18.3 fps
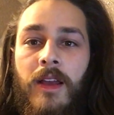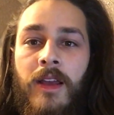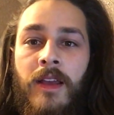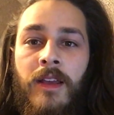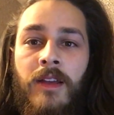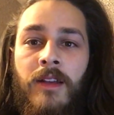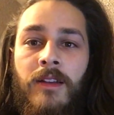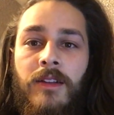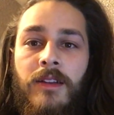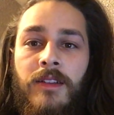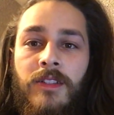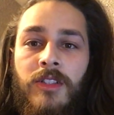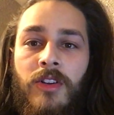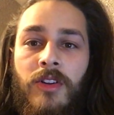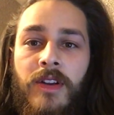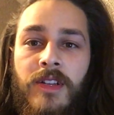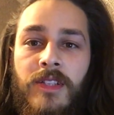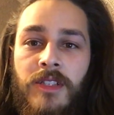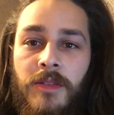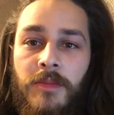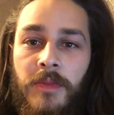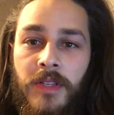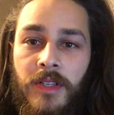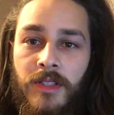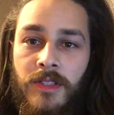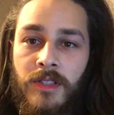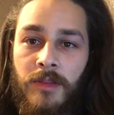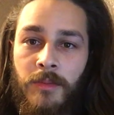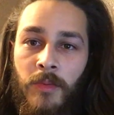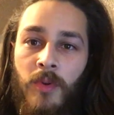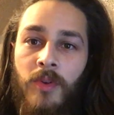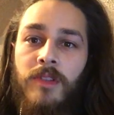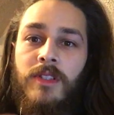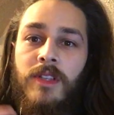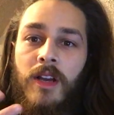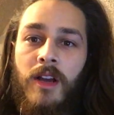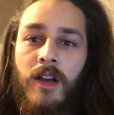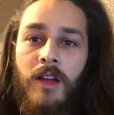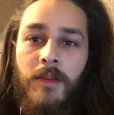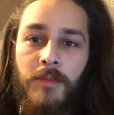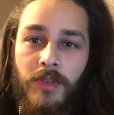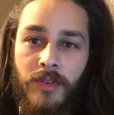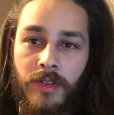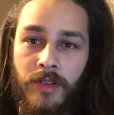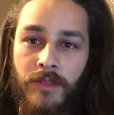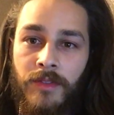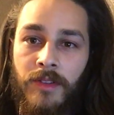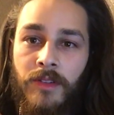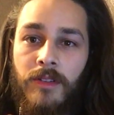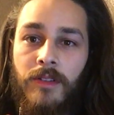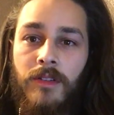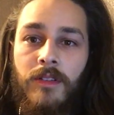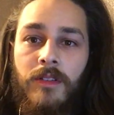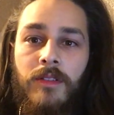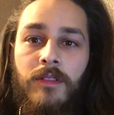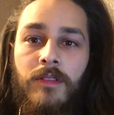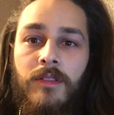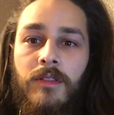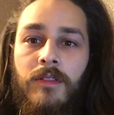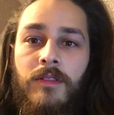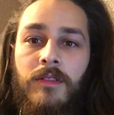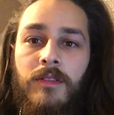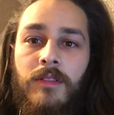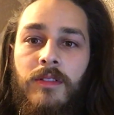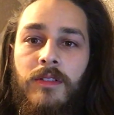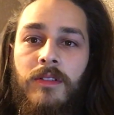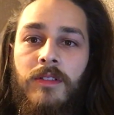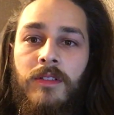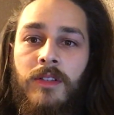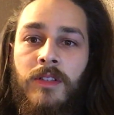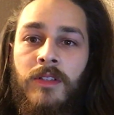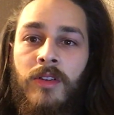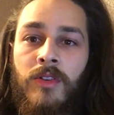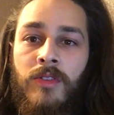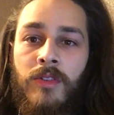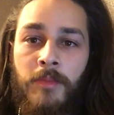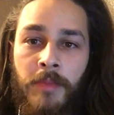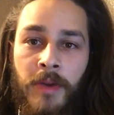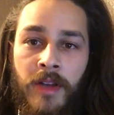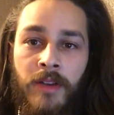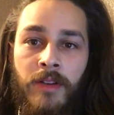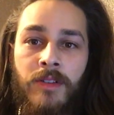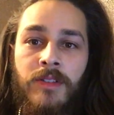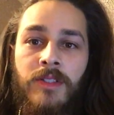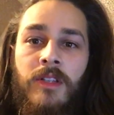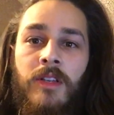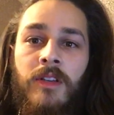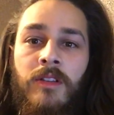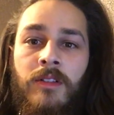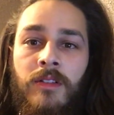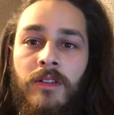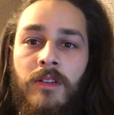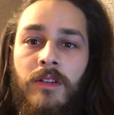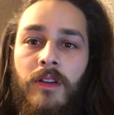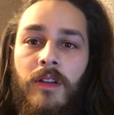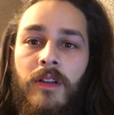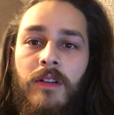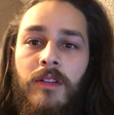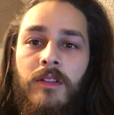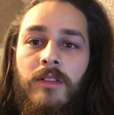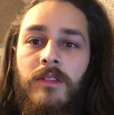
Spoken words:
And it's crazy because the more time you give it, the better it's gonna look.